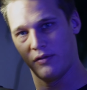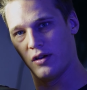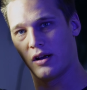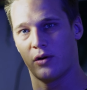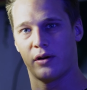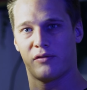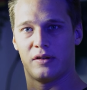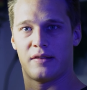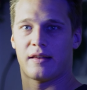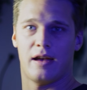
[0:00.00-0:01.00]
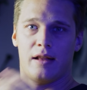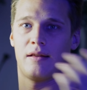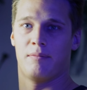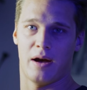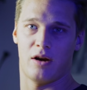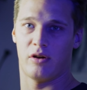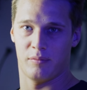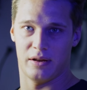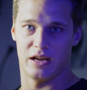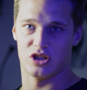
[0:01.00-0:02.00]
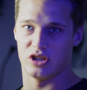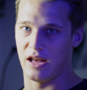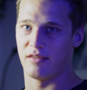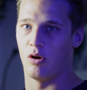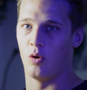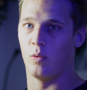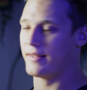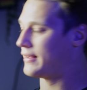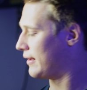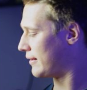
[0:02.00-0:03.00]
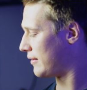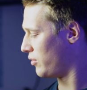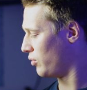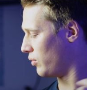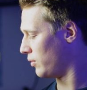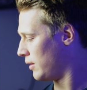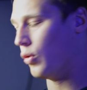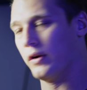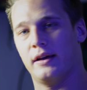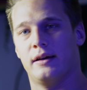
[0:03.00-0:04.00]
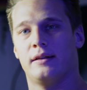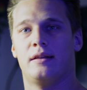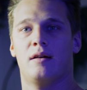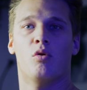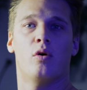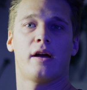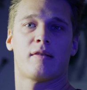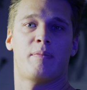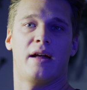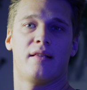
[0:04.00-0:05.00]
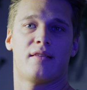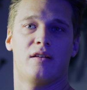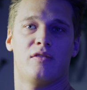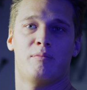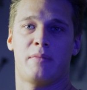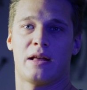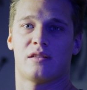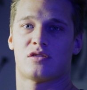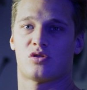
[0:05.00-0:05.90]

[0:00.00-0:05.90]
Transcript: if you're going for this skate, my recommendation as always is to order the more expensive metal